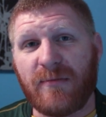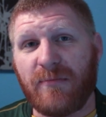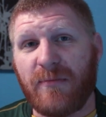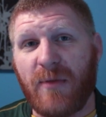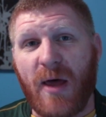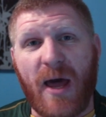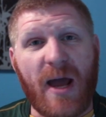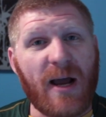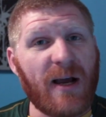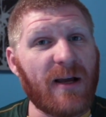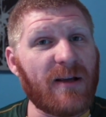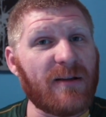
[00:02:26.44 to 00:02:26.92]

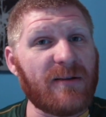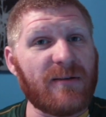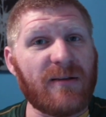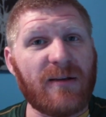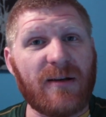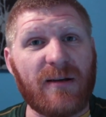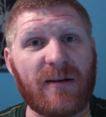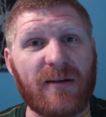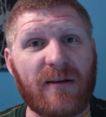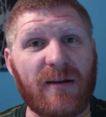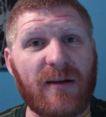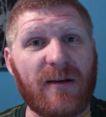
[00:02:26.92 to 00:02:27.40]
back
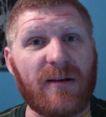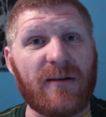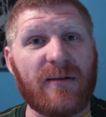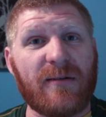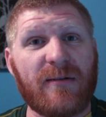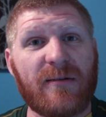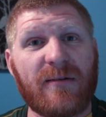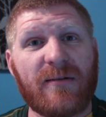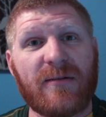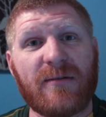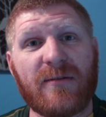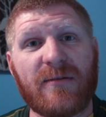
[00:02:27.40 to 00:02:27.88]

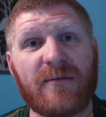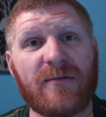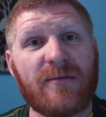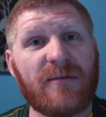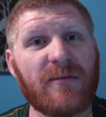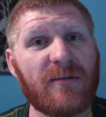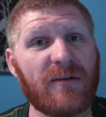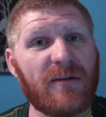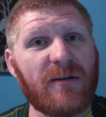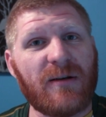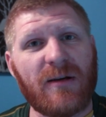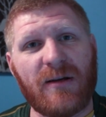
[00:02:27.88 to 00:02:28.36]
in
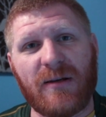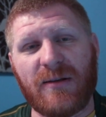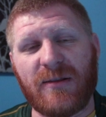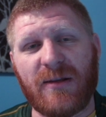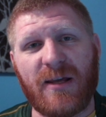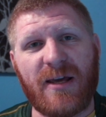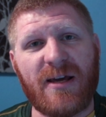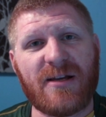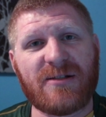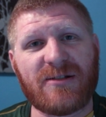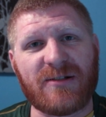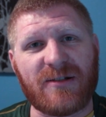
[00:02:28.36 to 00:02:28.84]

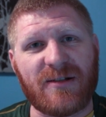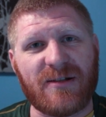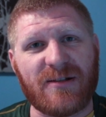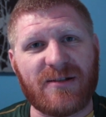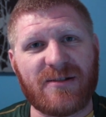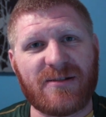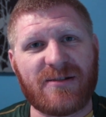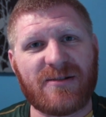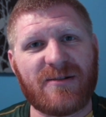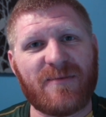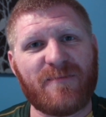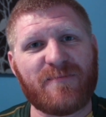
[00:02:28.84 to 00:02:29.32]
the
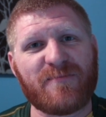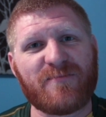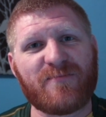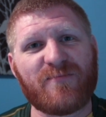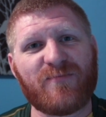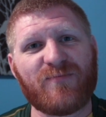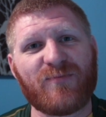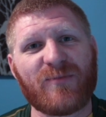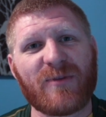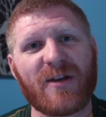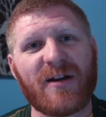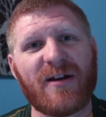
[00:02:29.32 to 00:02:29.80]
Exodus,
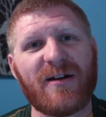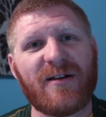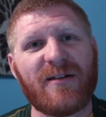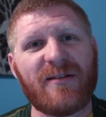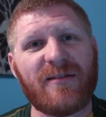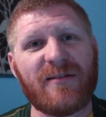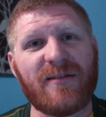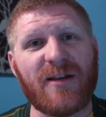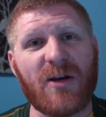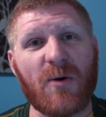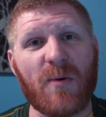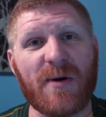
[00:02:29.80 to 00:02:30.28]

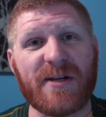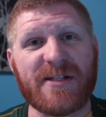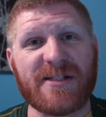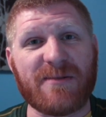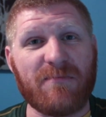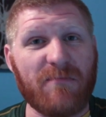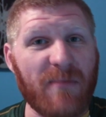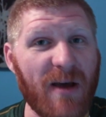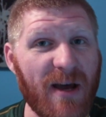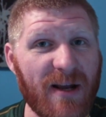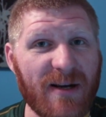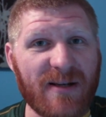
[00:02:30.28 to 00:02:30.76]
there
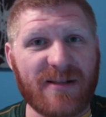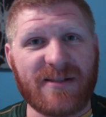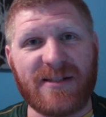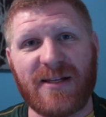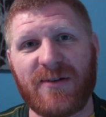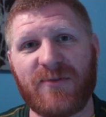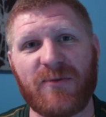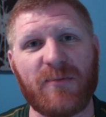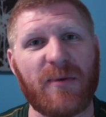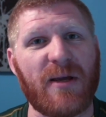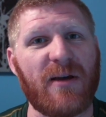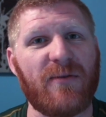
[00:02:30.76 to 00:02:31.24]
was manna
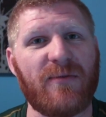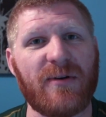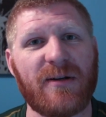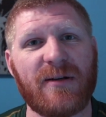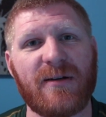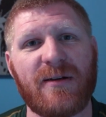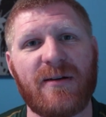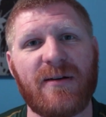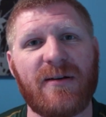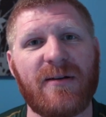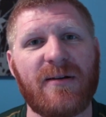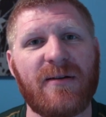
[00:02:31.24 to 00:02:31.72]
sent from
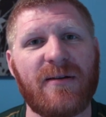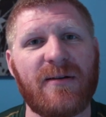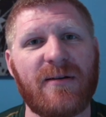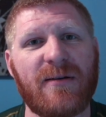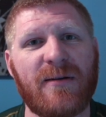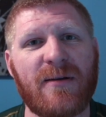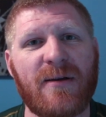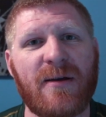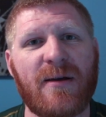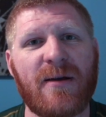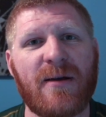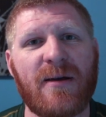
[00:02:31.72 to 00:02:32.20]
heaven.
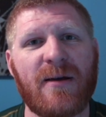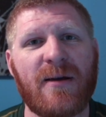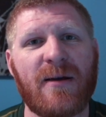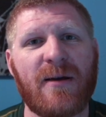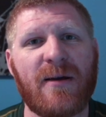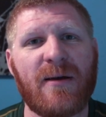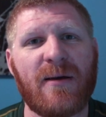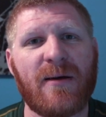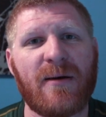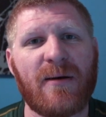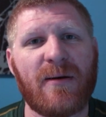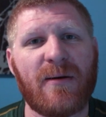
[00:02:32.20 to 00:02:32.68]

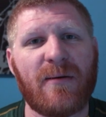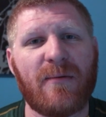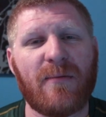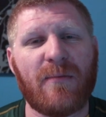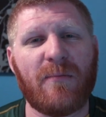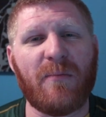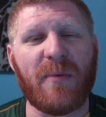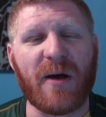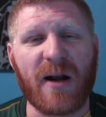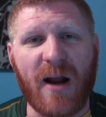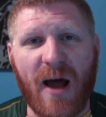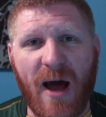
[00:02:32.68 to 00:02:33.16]

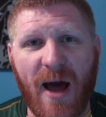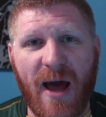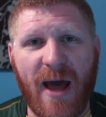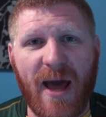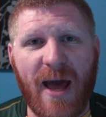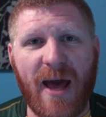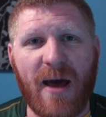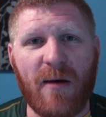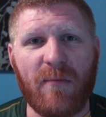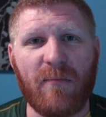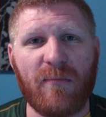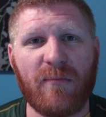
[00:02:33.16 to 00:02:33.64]
But I
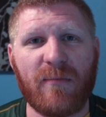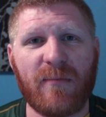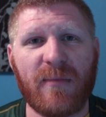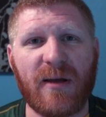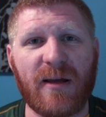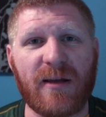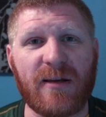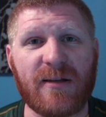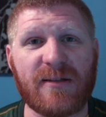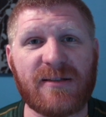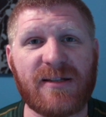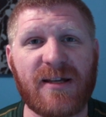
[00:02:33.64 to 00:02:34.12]
am,
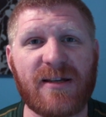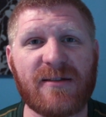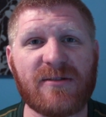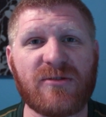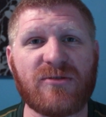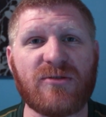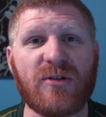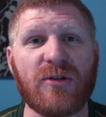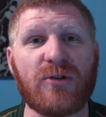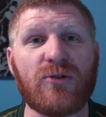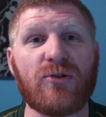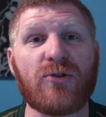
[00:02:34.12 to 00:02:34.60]
and he
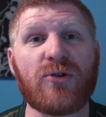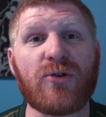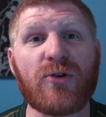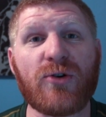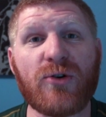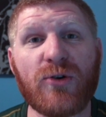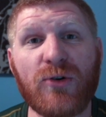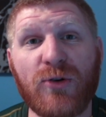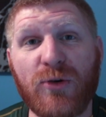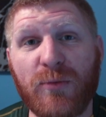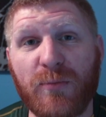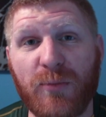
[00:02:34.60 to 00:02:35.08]
says, the
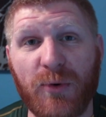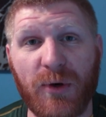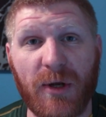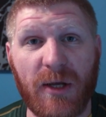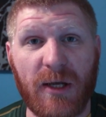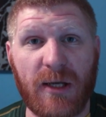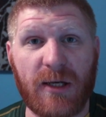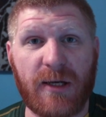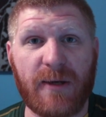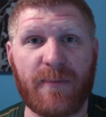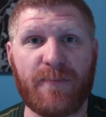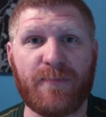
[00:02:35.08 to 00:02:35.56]
true
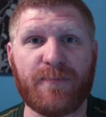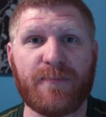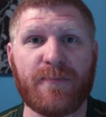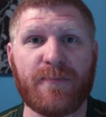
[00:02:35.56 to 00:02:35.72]
bread.